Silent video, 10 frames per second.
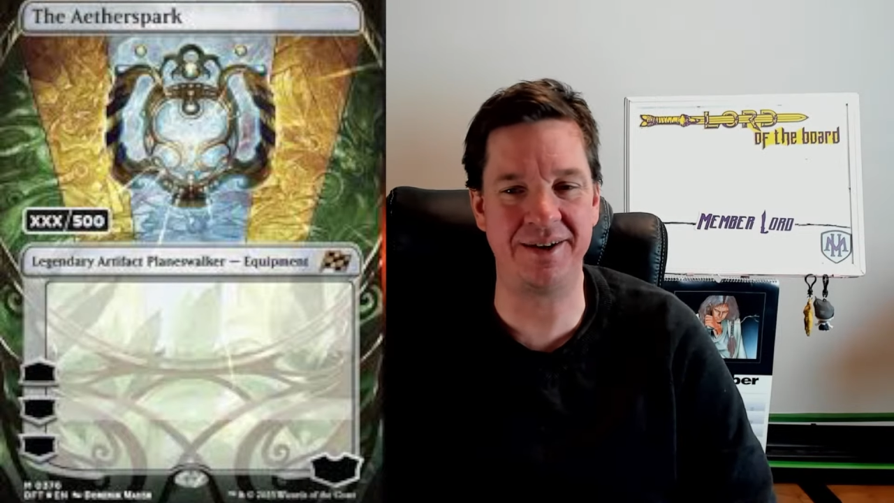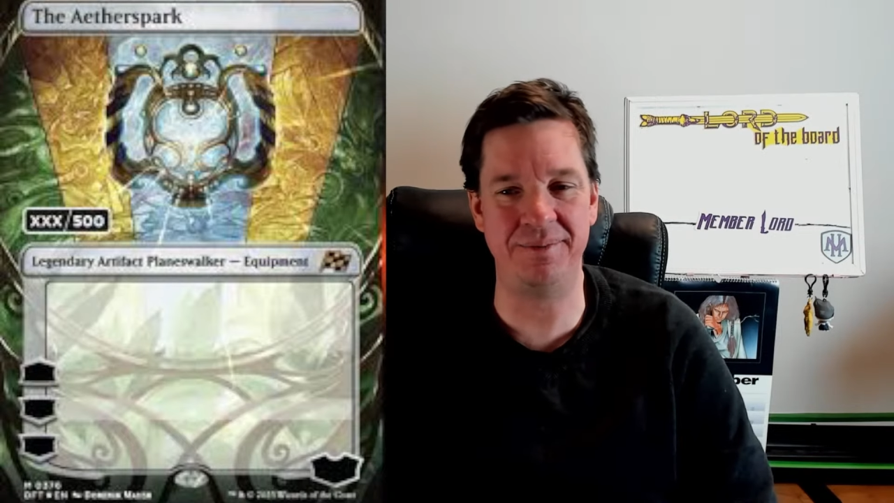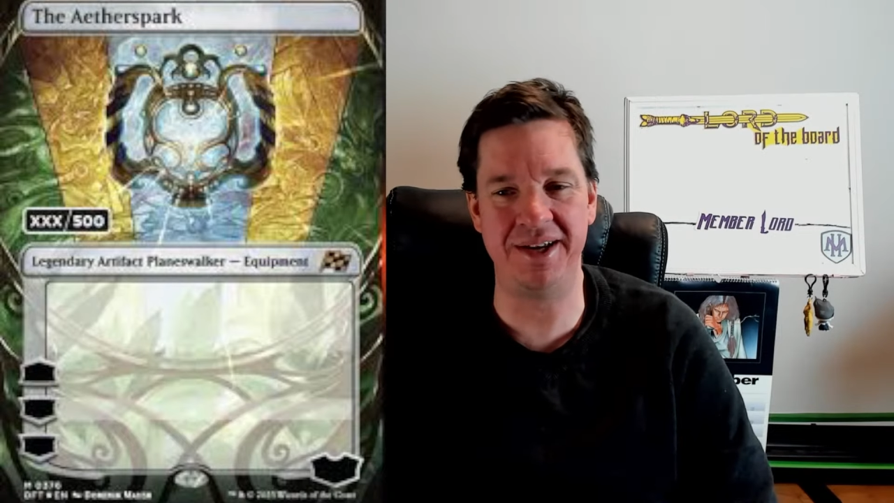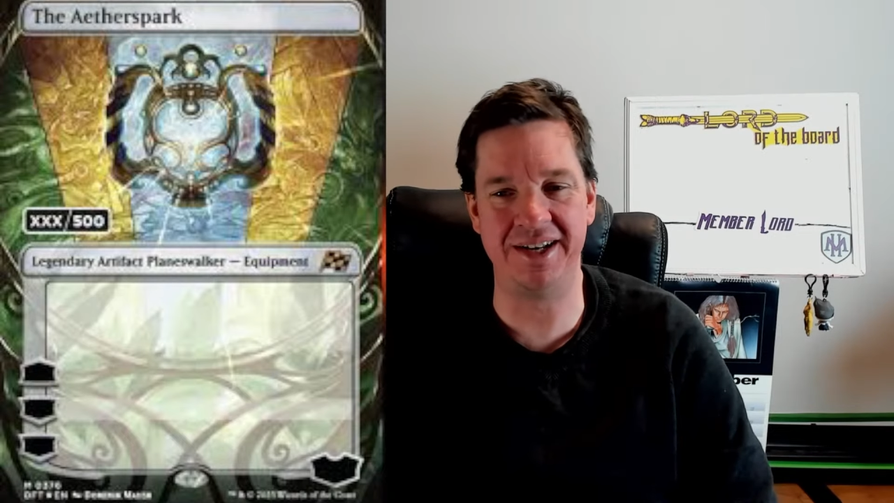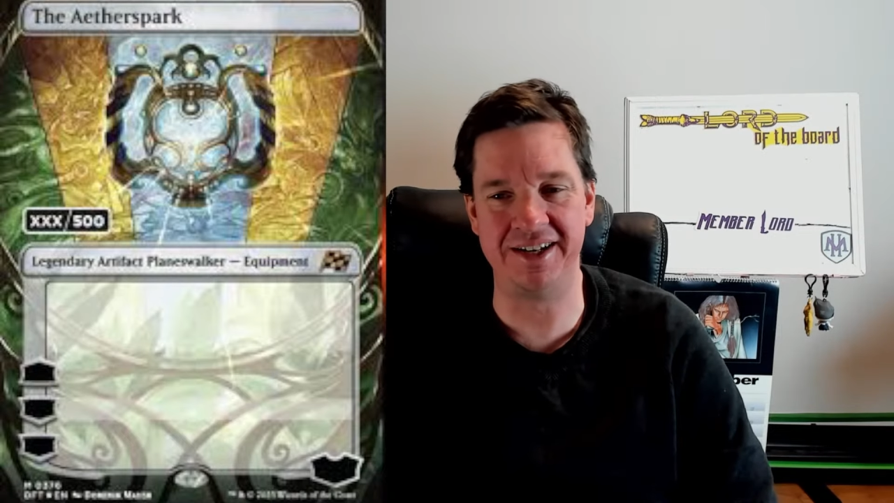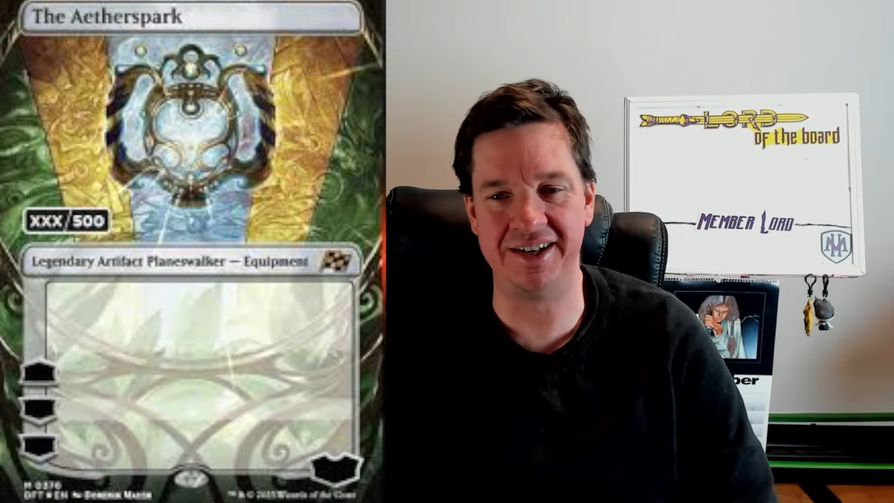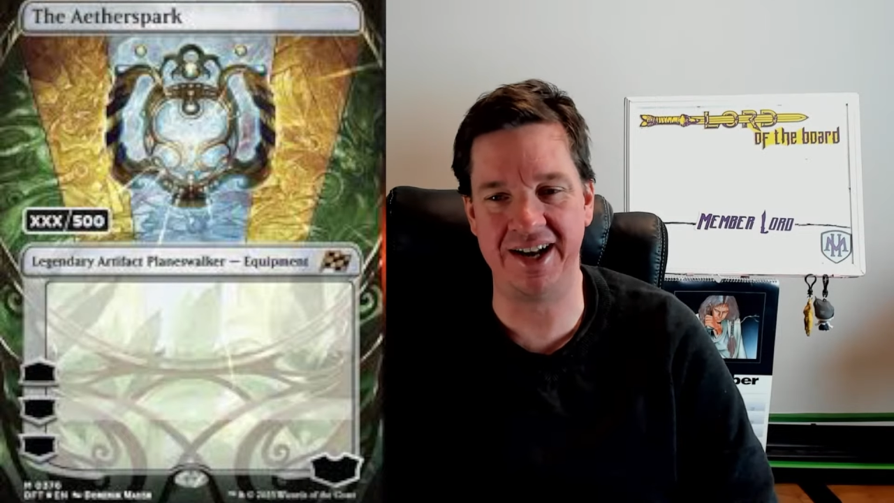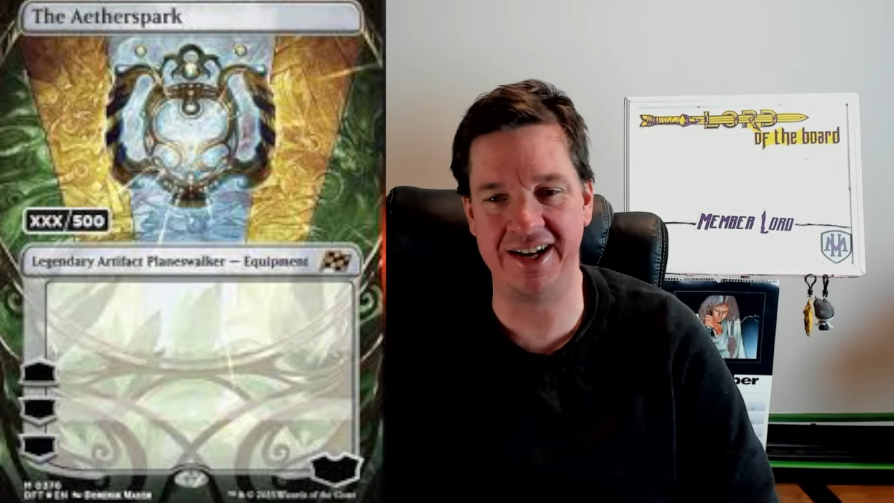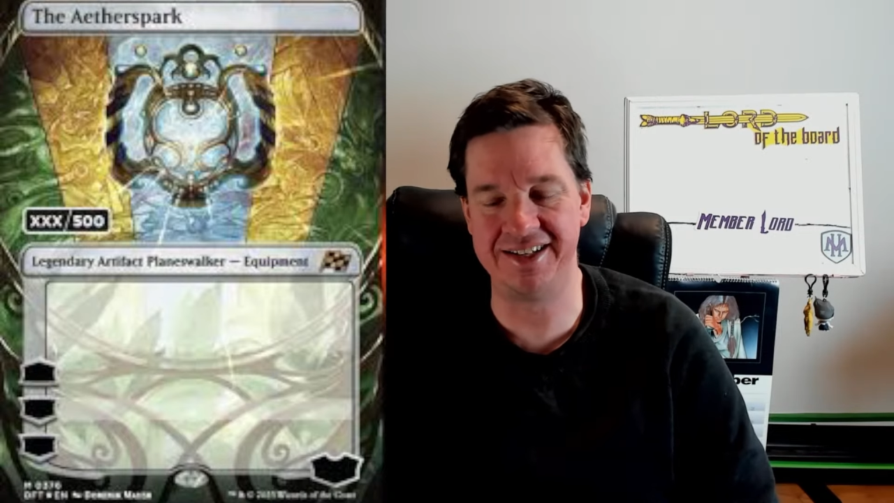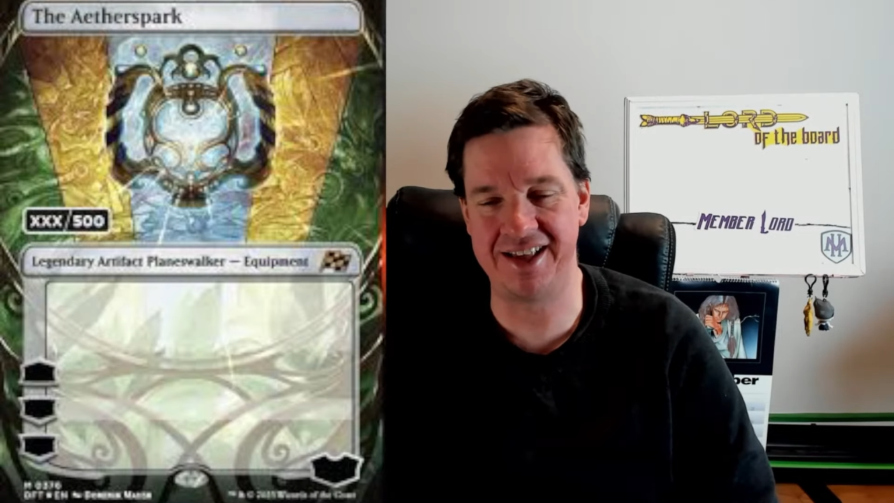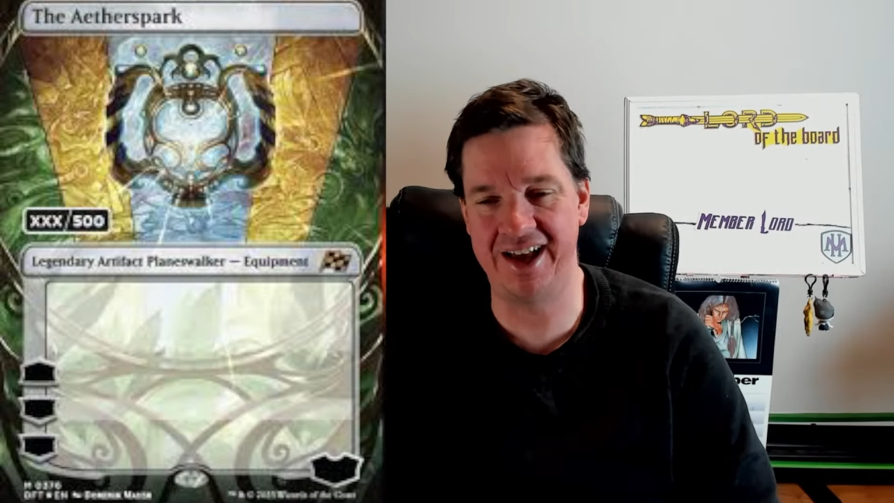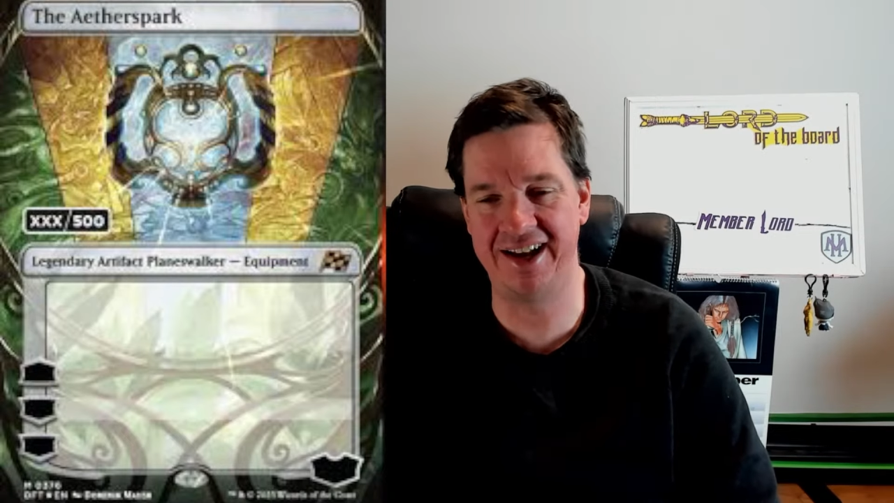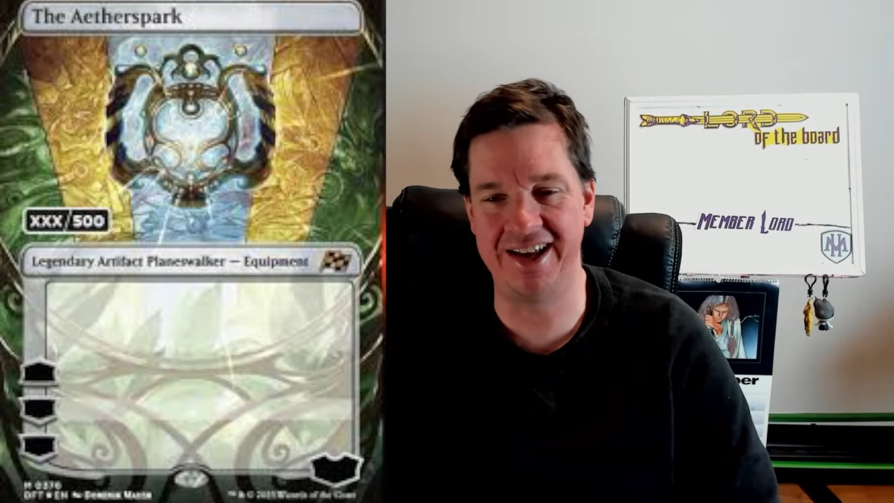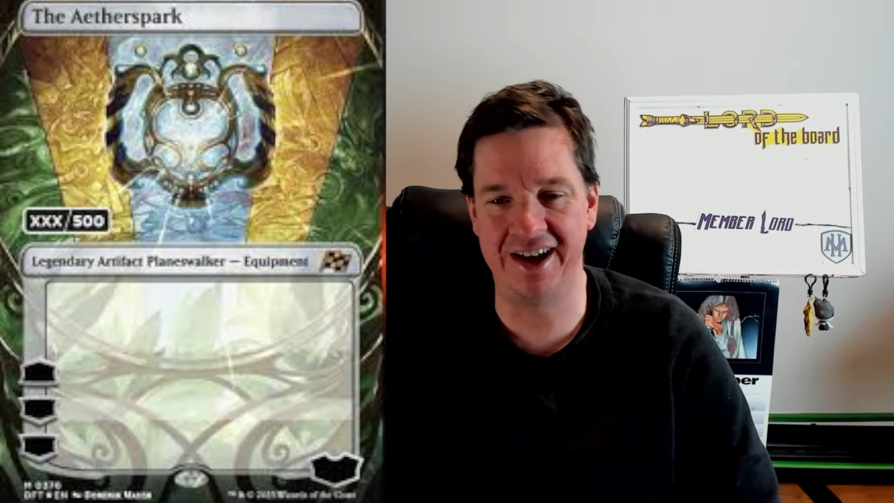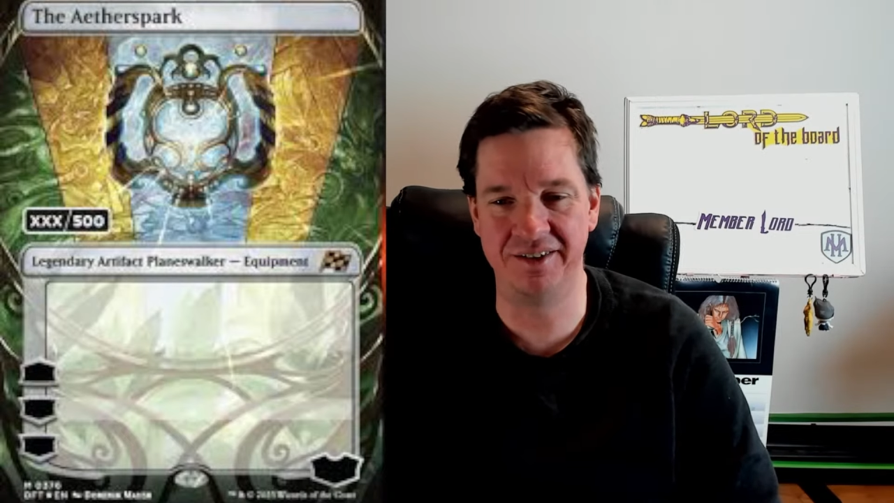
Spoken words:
going to be any good anyhow.